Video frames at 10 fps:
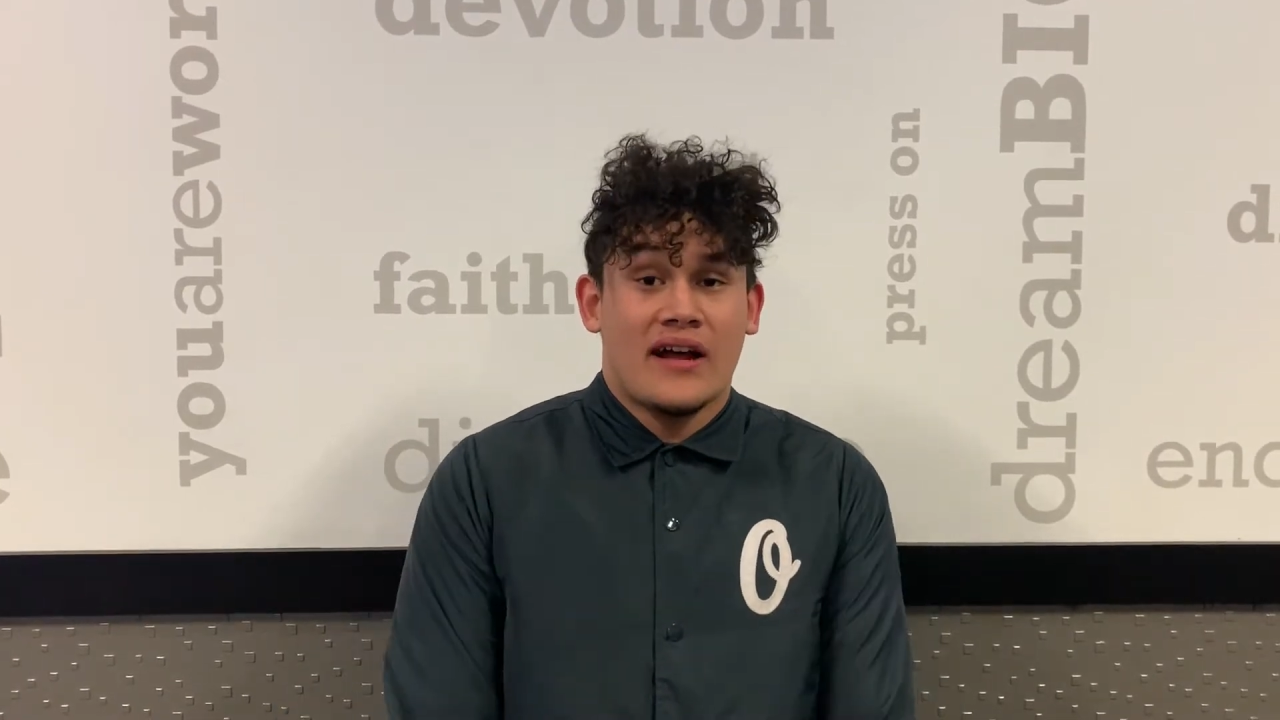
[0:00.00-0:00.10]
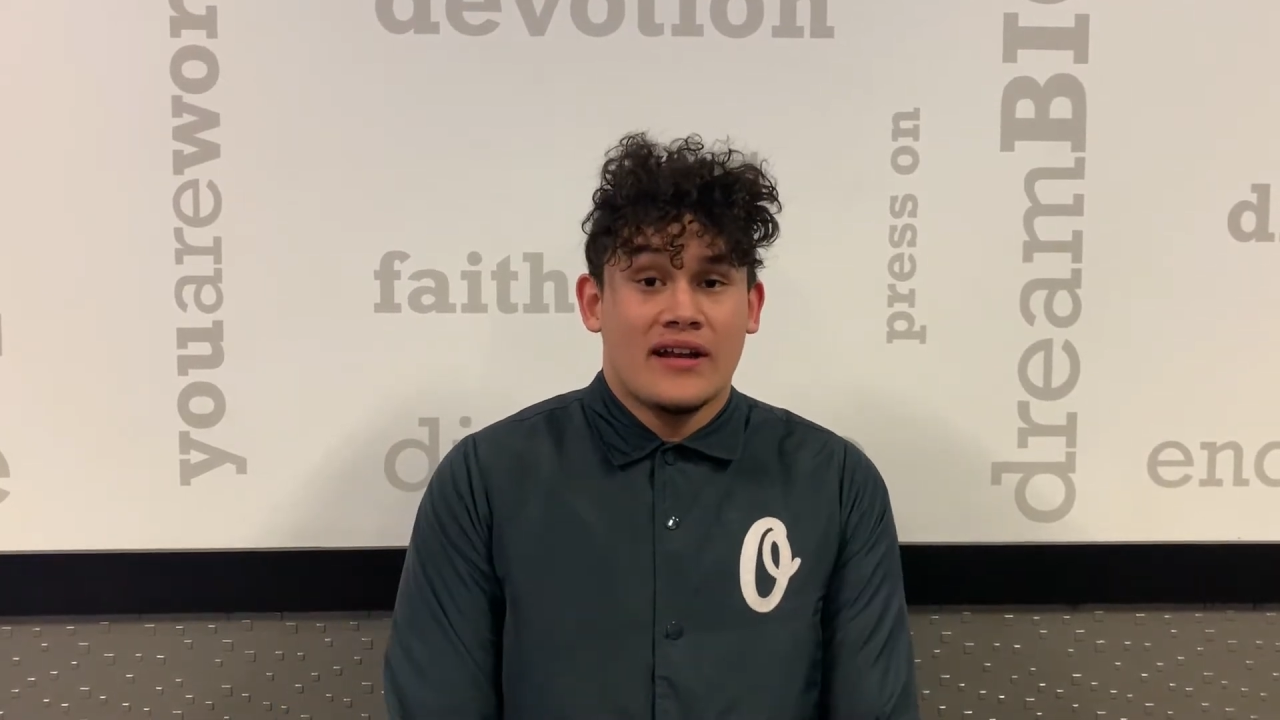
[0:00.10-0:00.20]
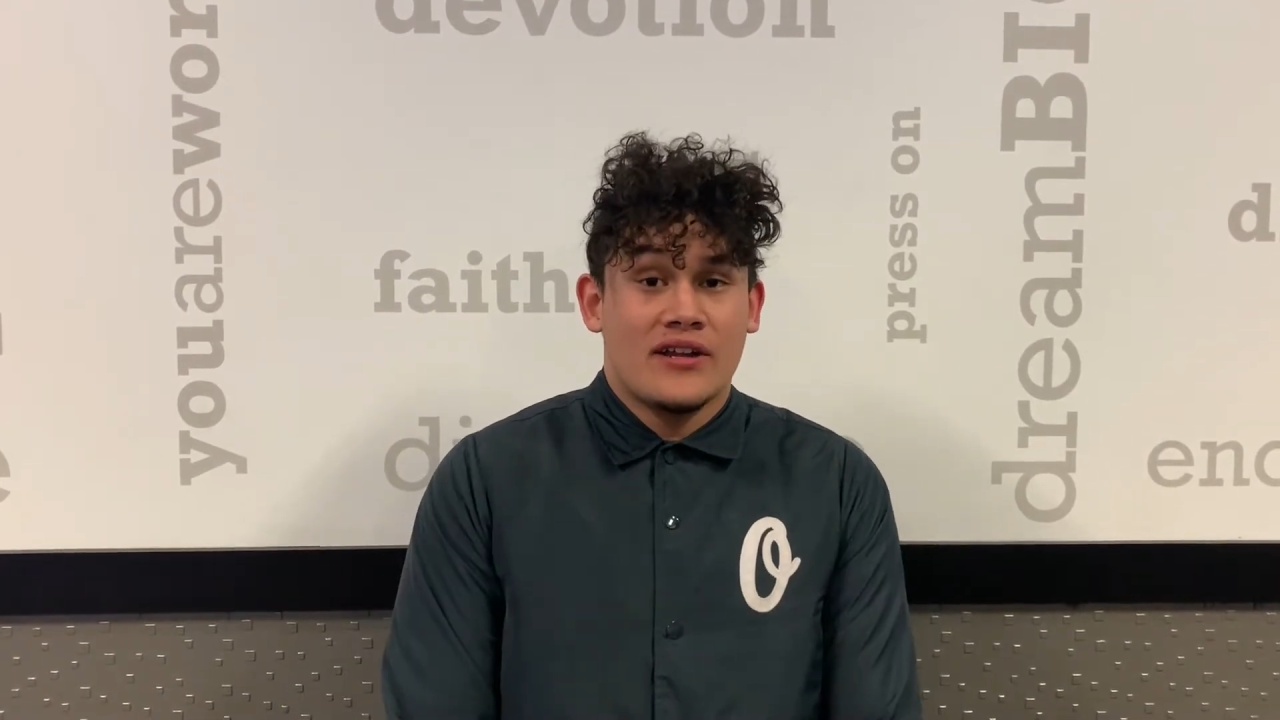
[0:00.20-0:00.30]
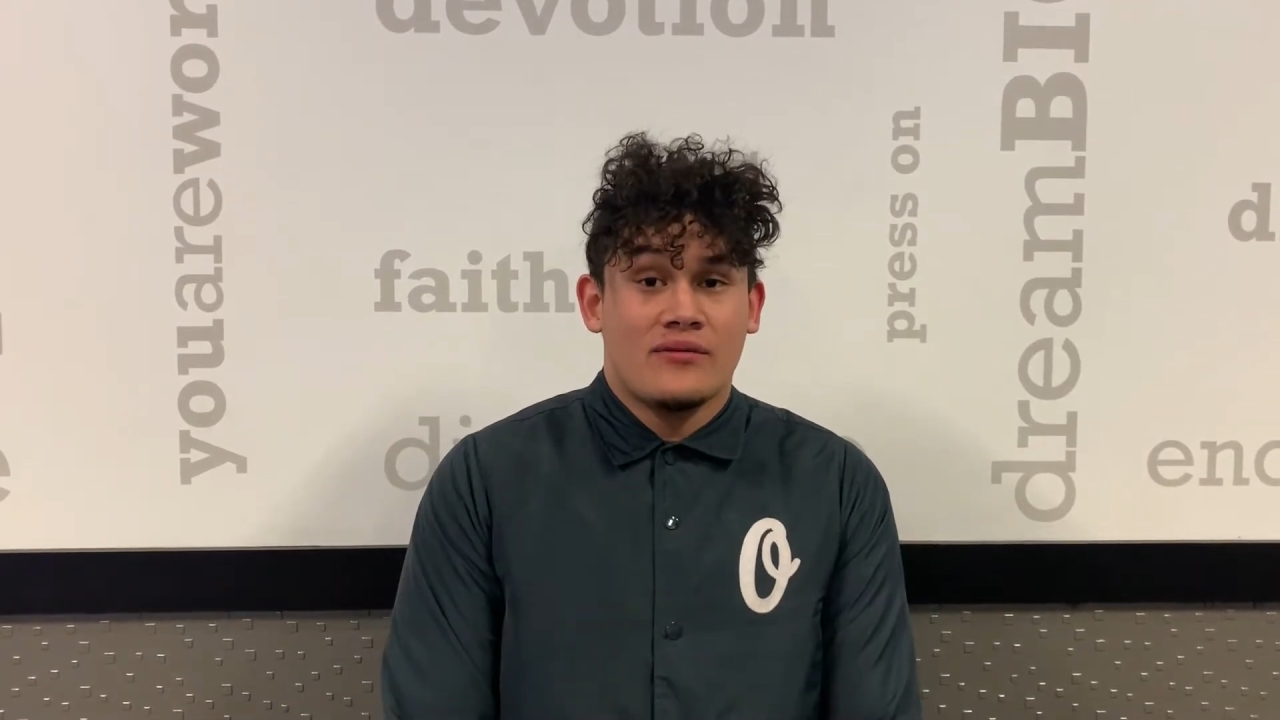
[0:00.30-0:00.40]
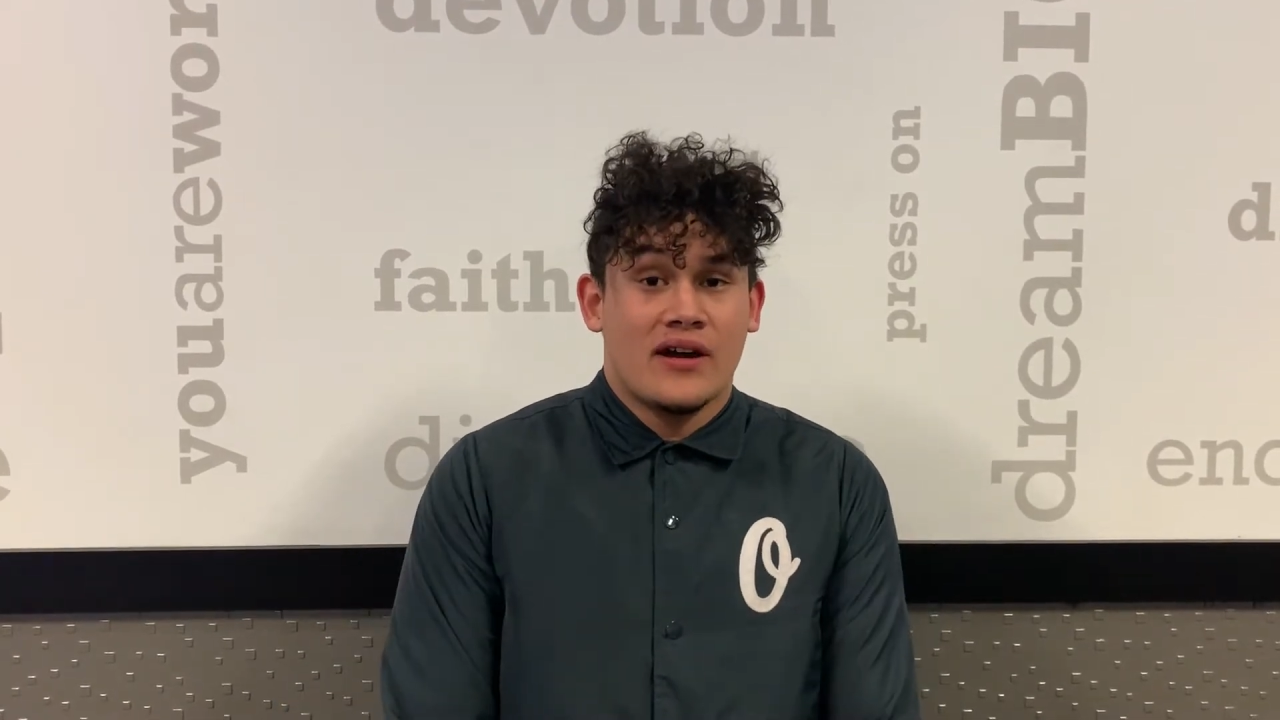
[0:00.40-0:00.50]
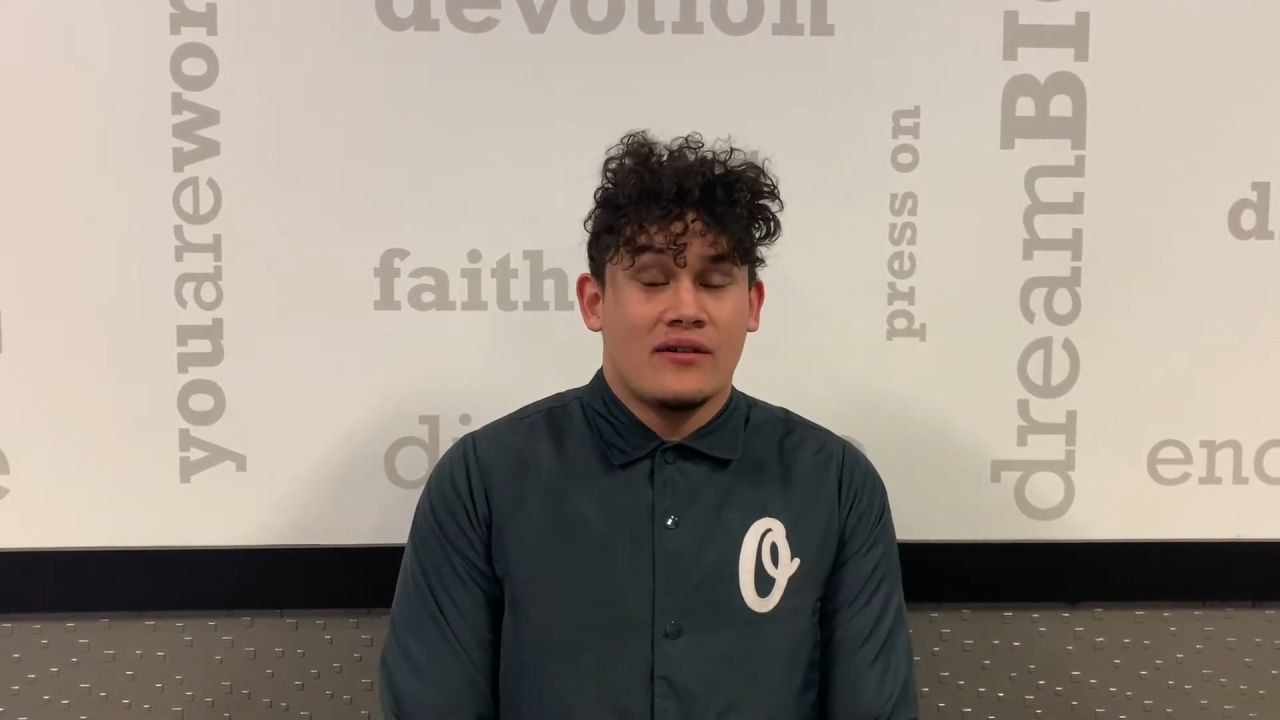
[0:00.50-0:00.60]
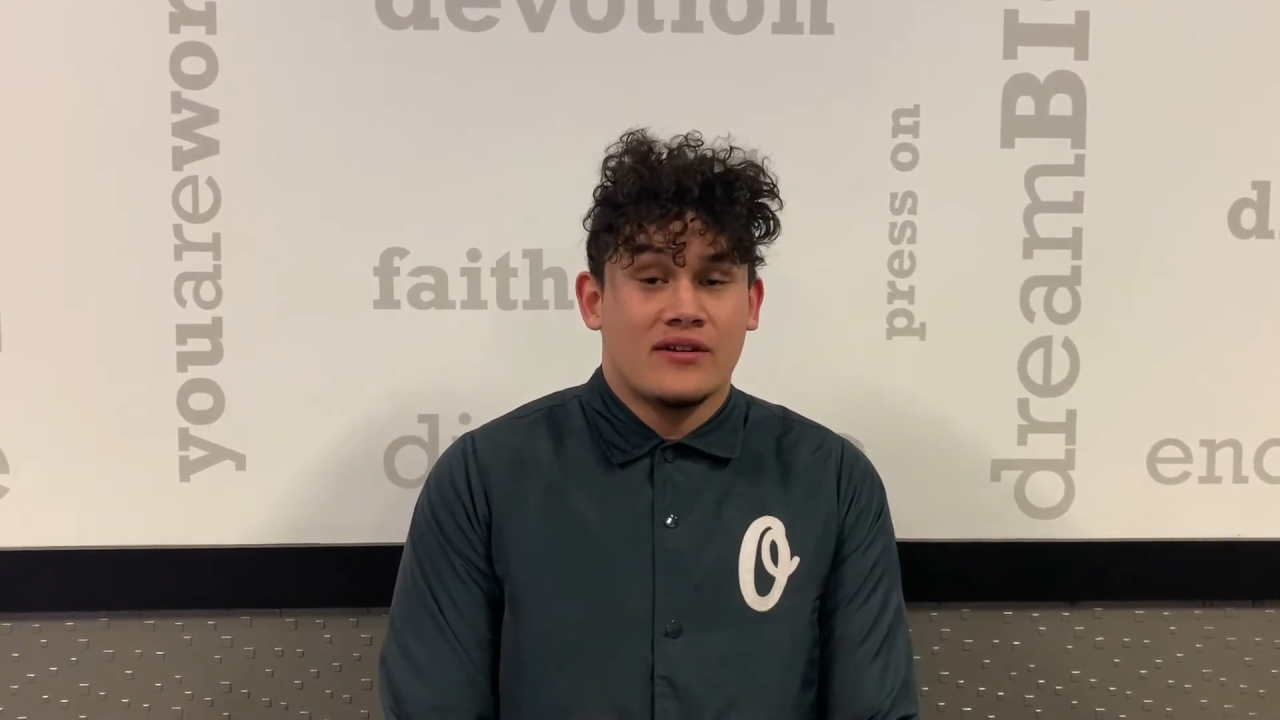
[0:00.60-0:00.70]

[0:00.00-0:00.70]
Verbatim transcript: out anyway.